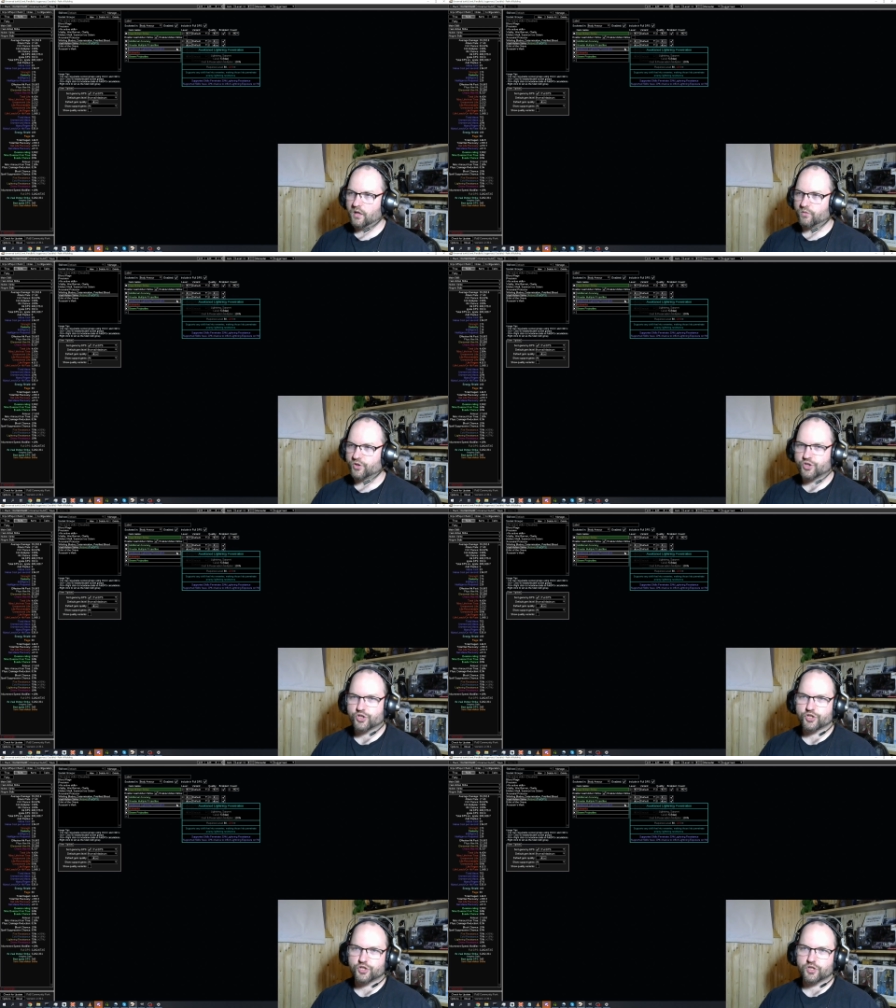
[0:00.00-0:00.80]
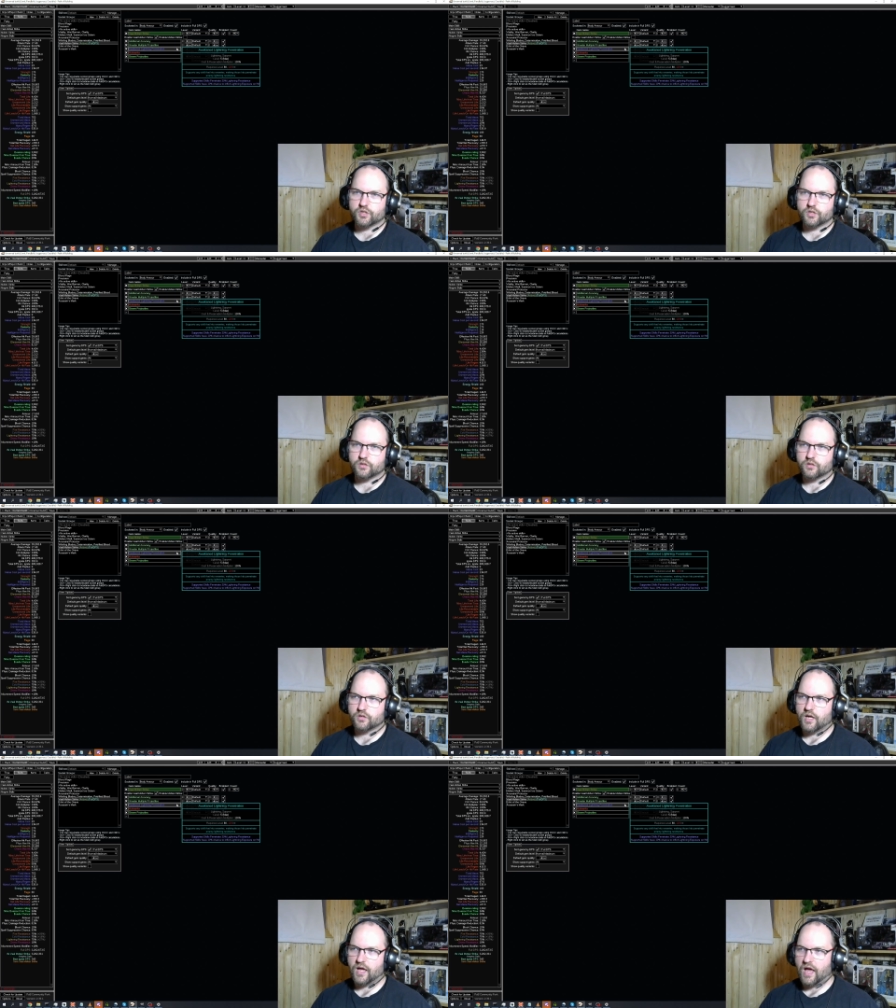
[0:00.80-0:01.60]
which
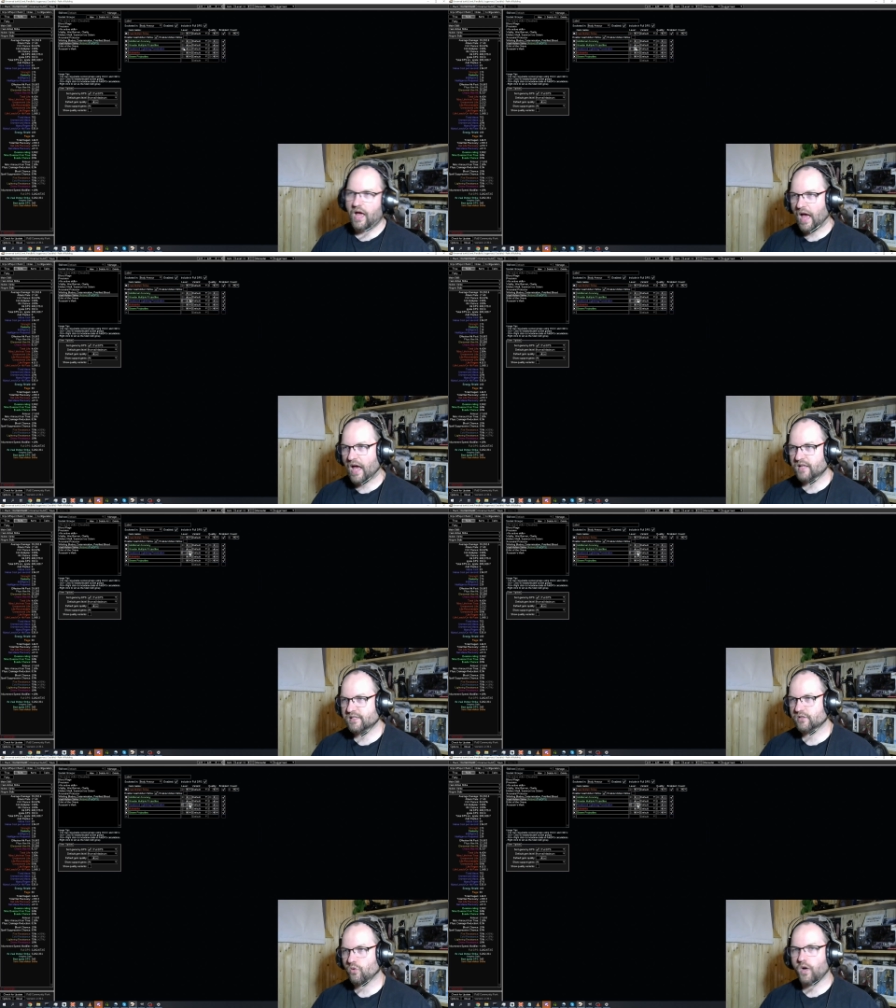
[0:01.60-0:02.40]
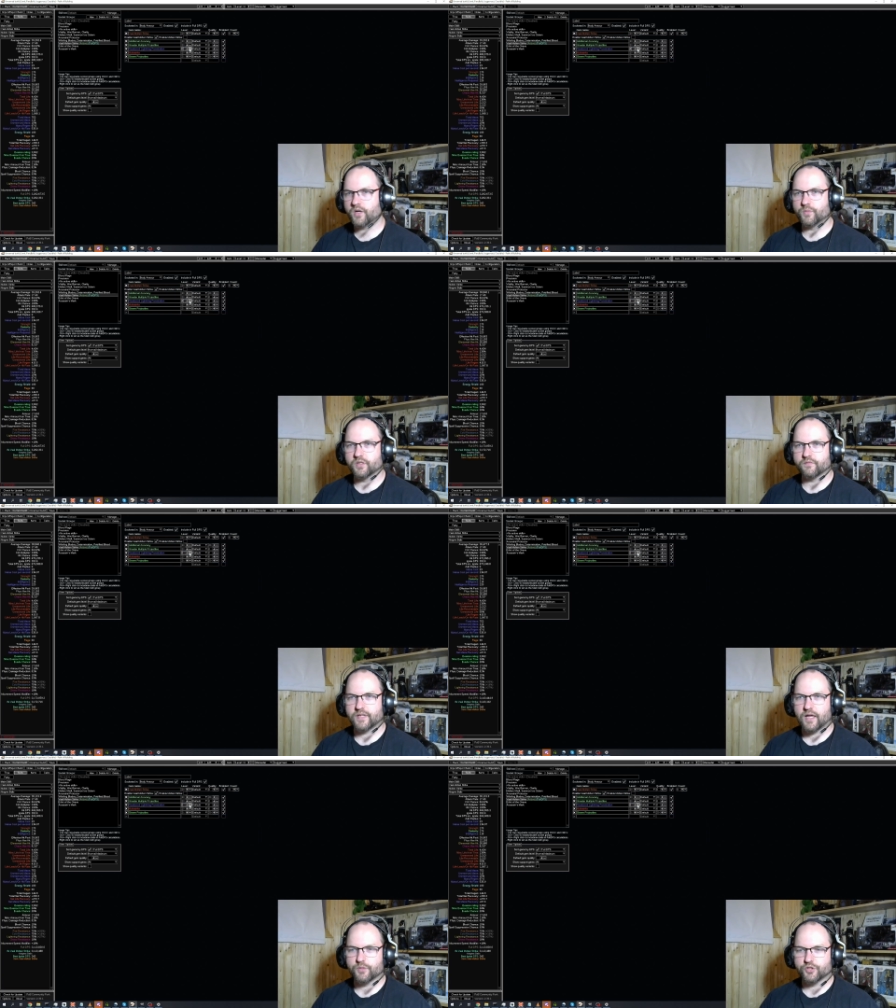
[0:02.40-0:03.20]
has quite a bit
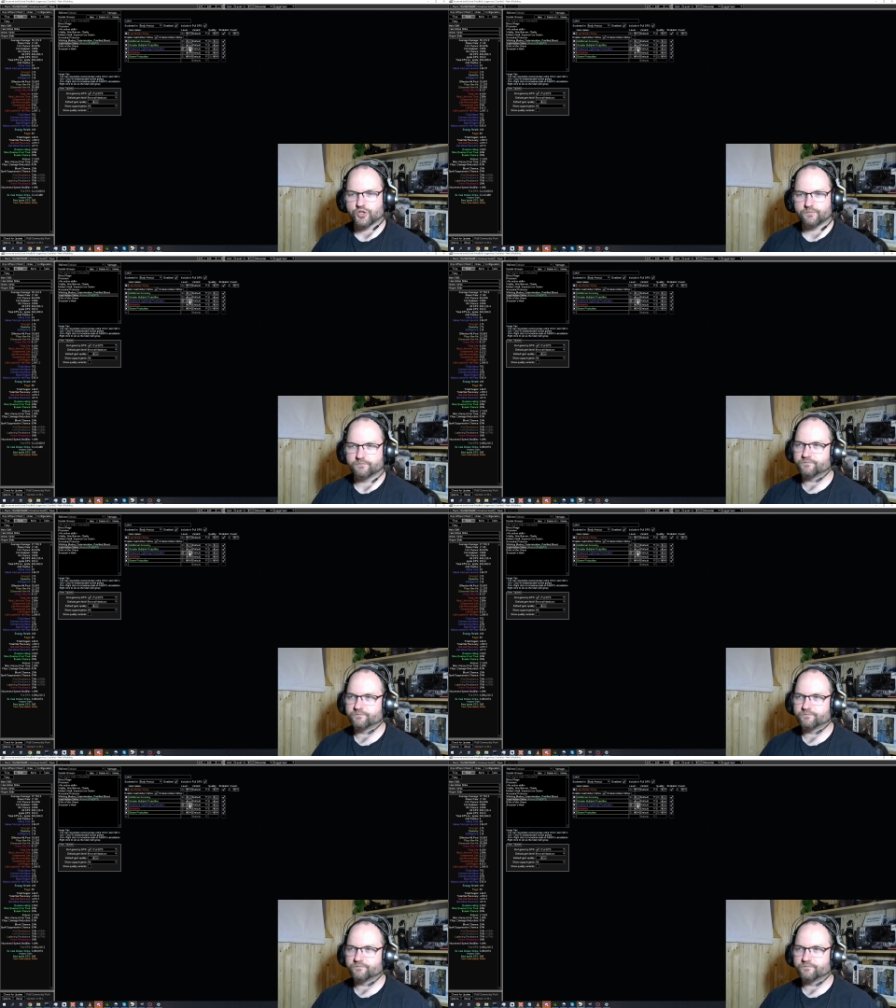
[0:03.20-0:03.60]
of damage.